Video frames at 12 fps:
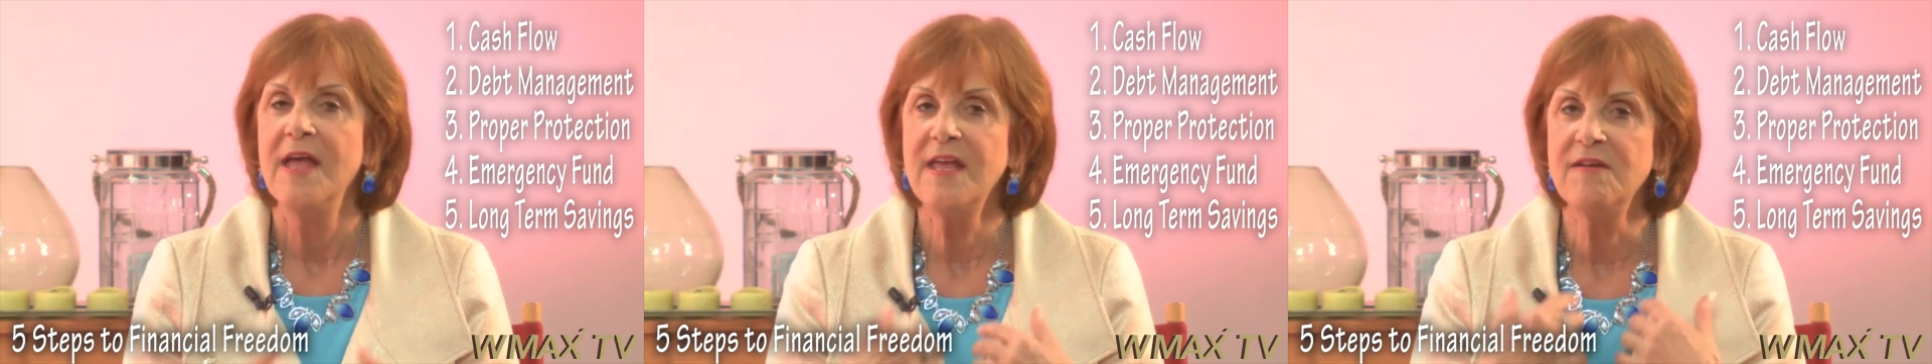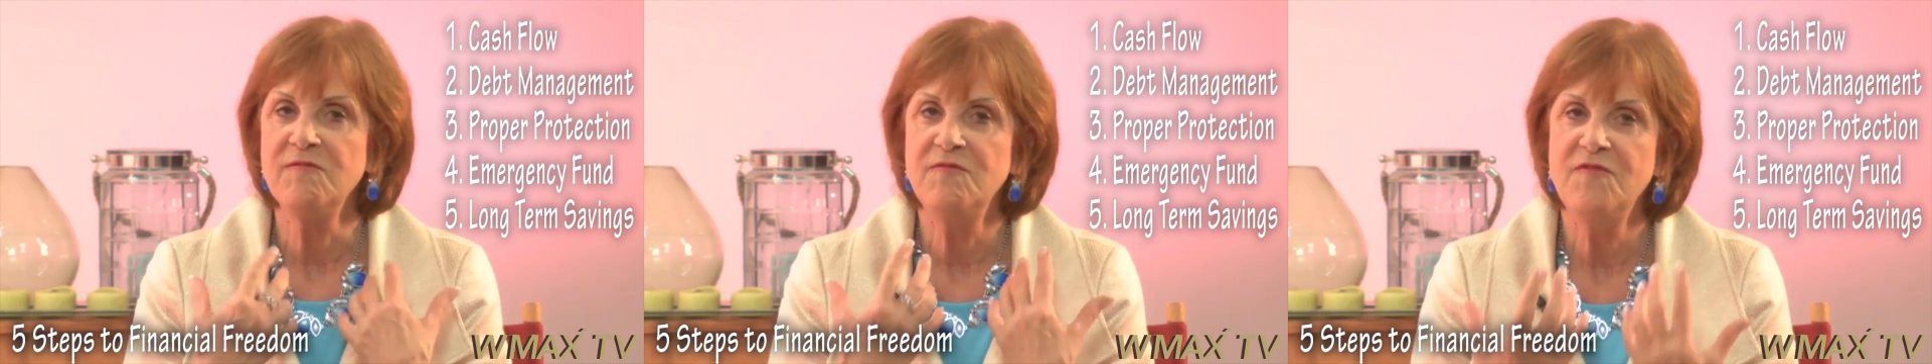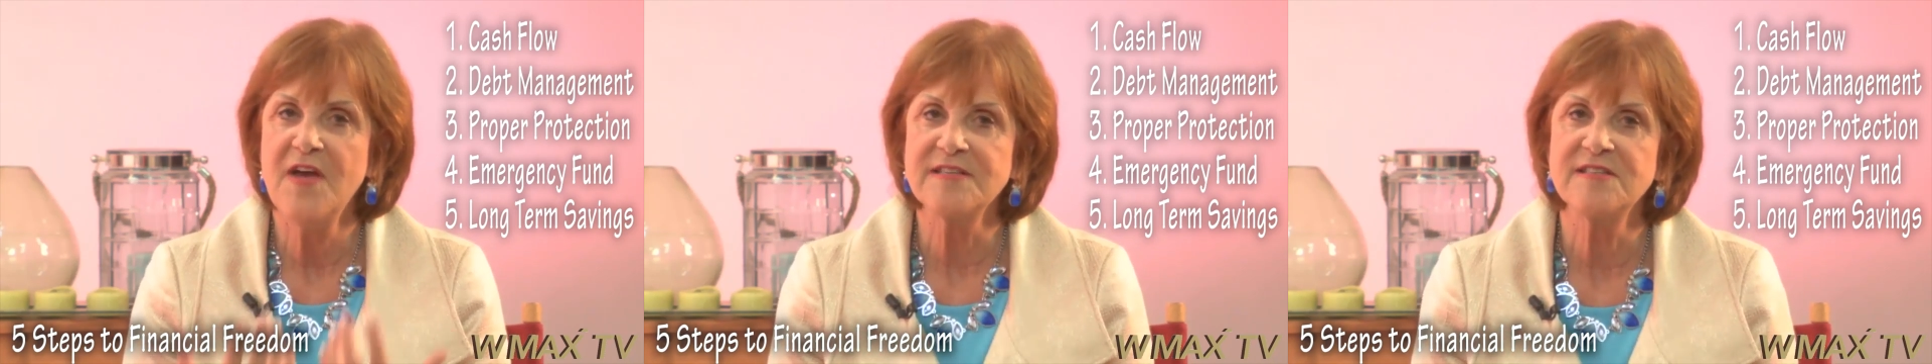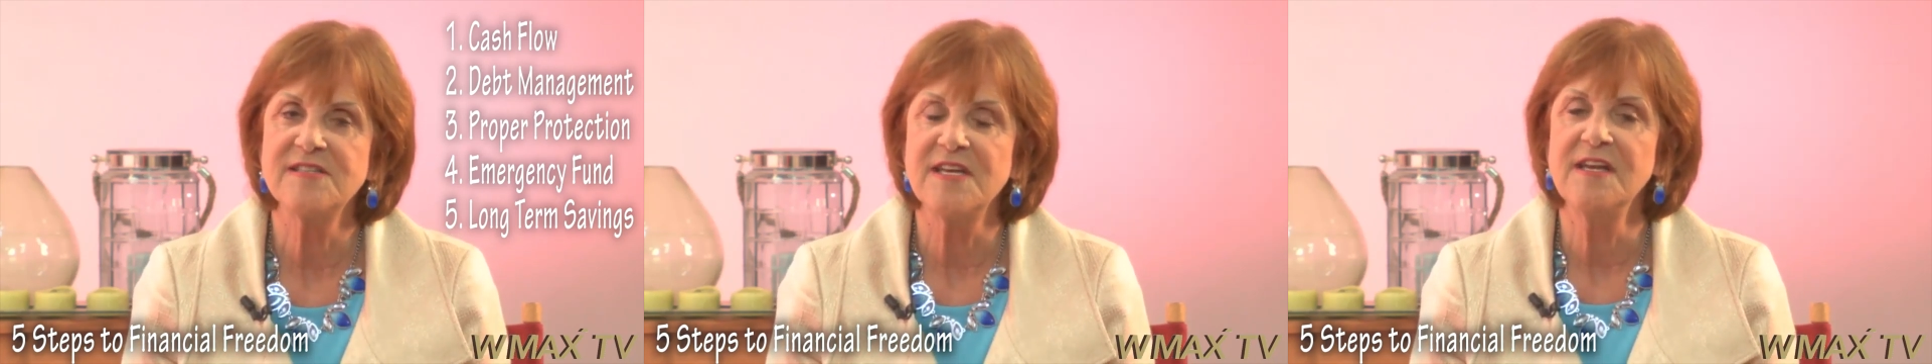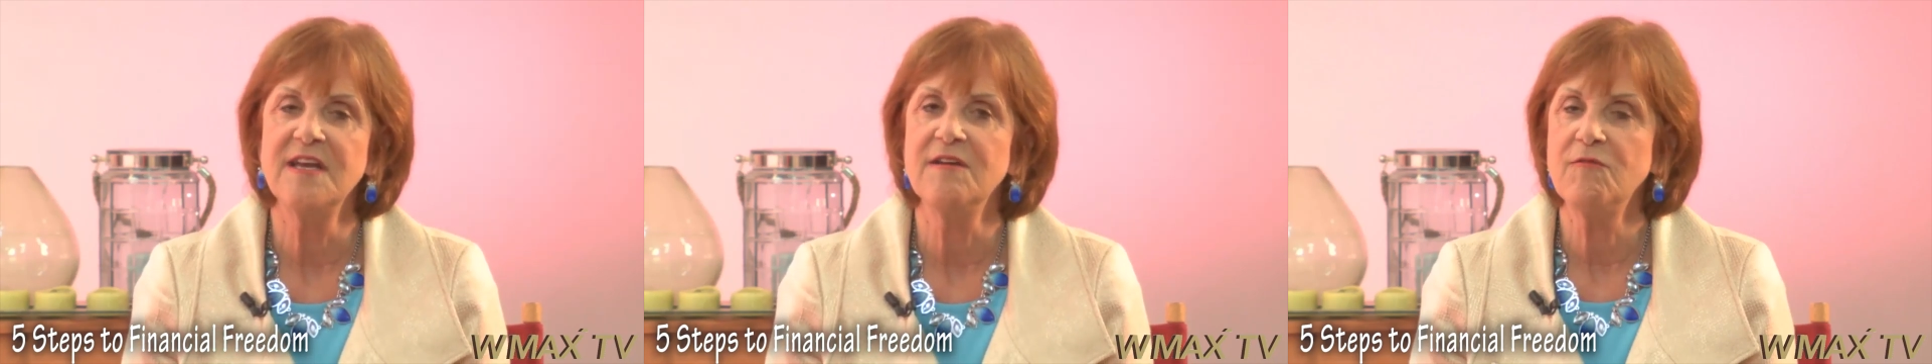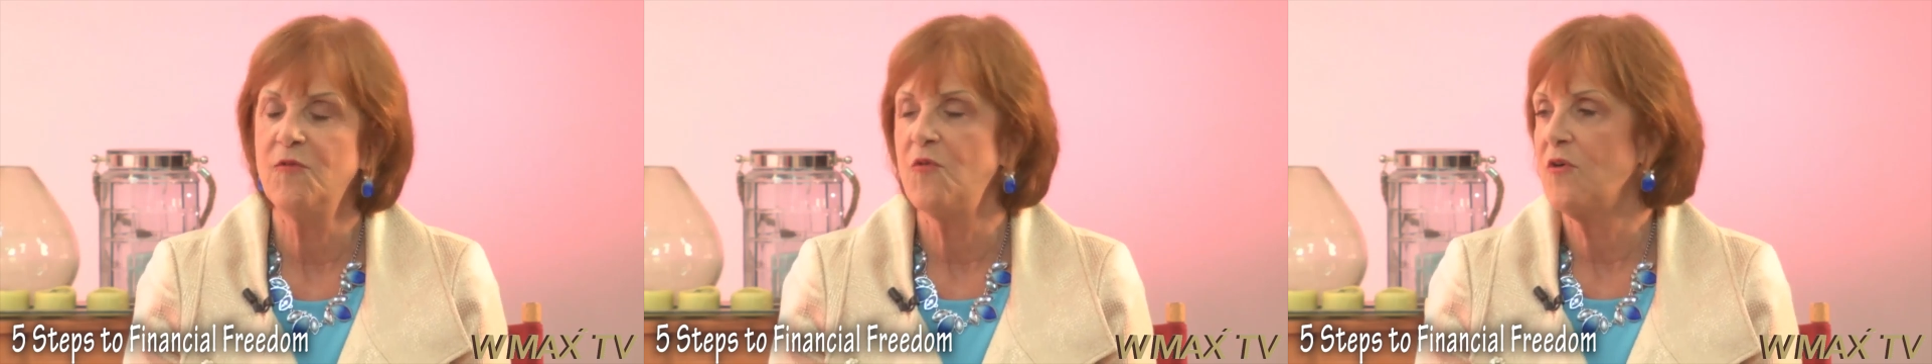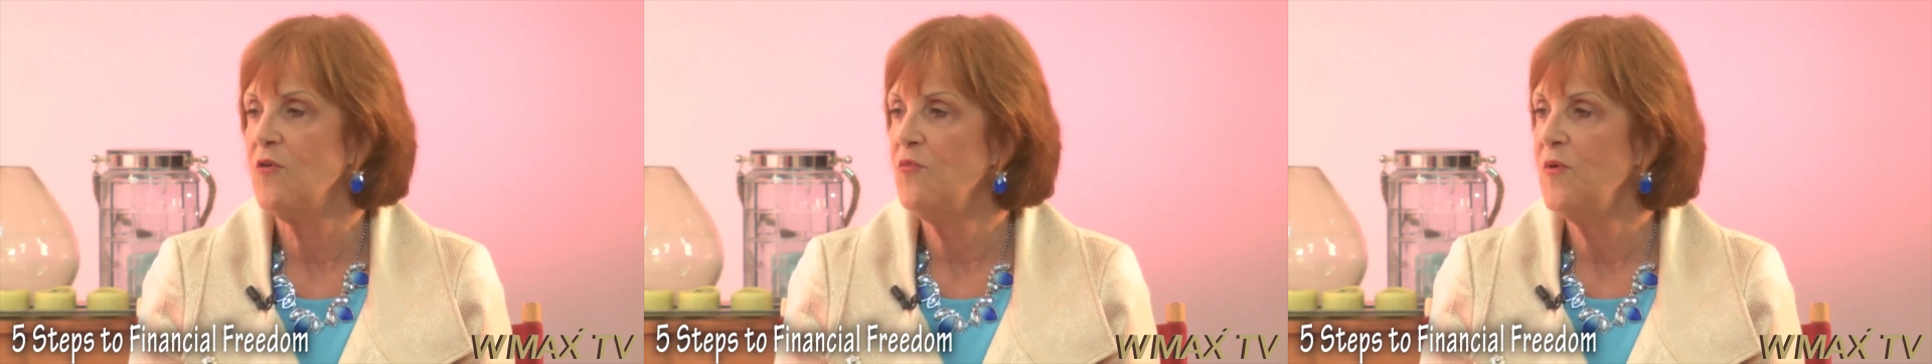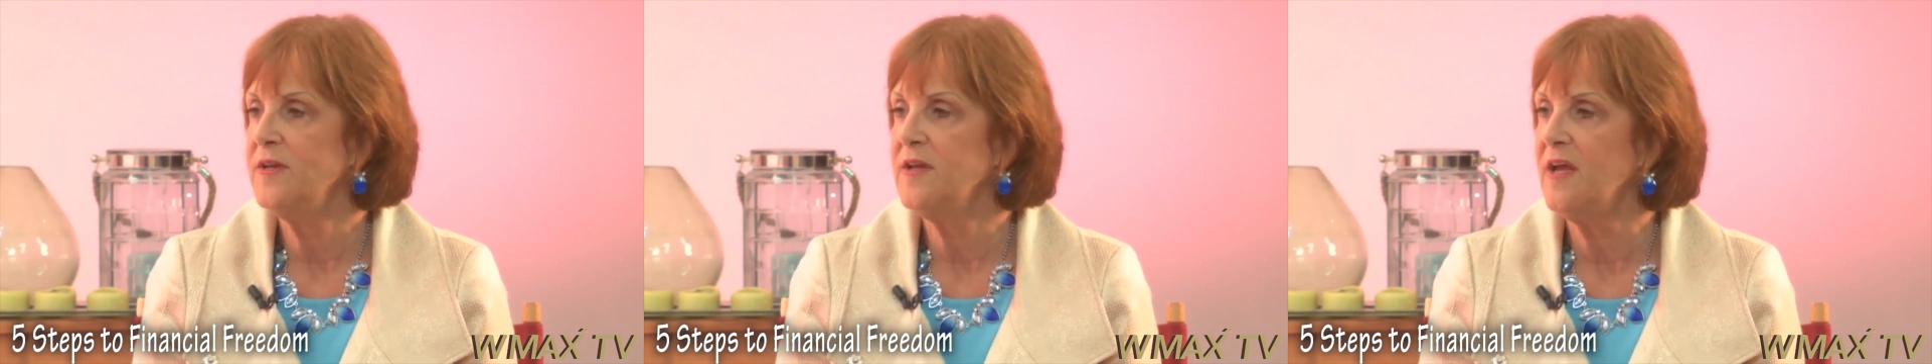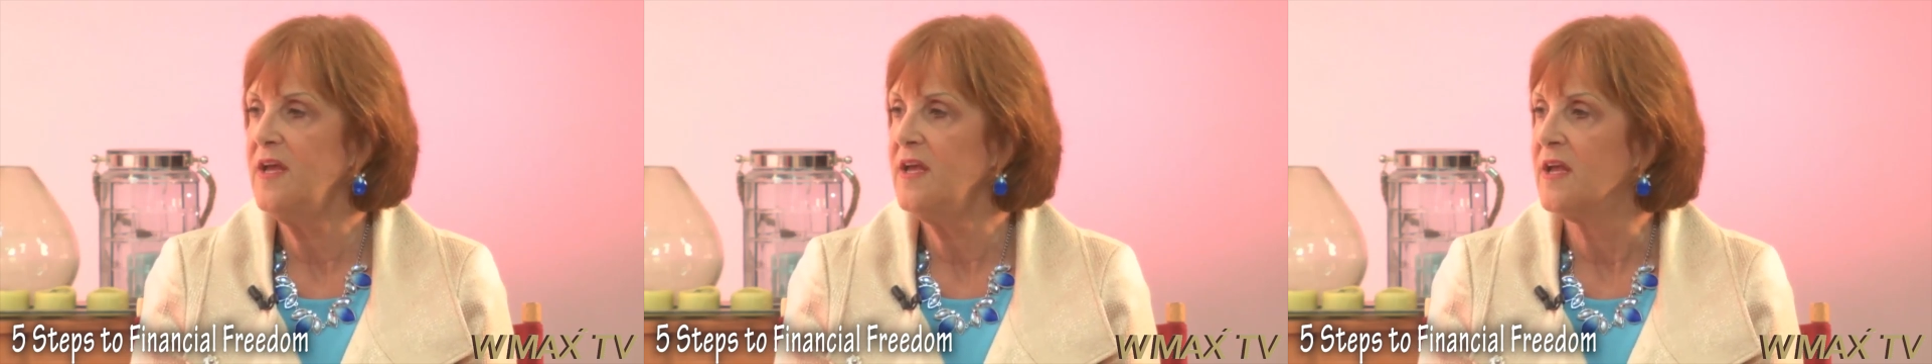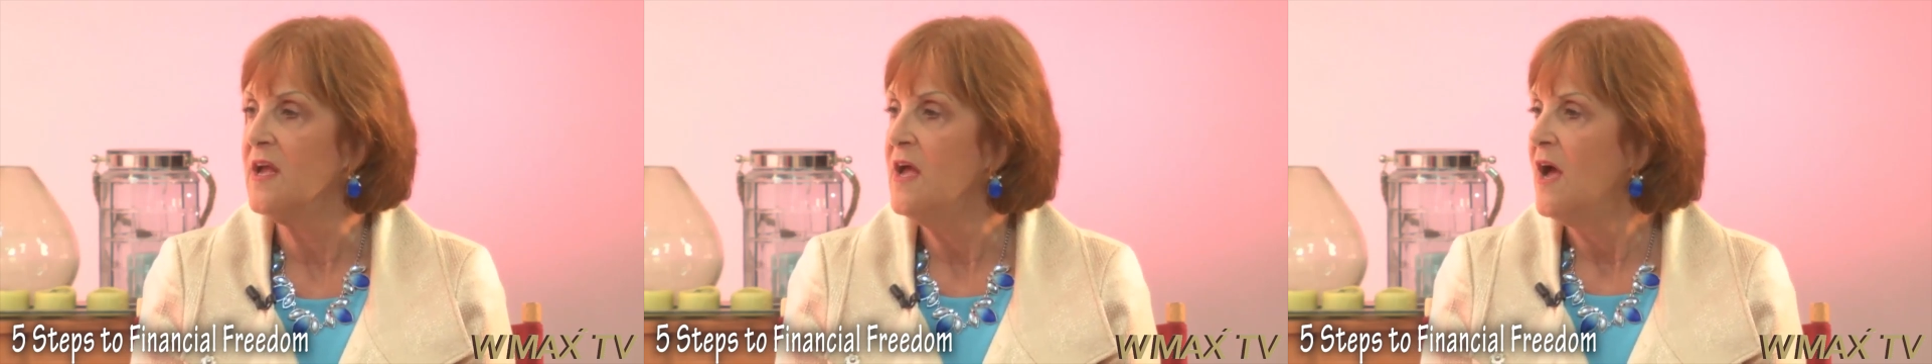investing in a 401k.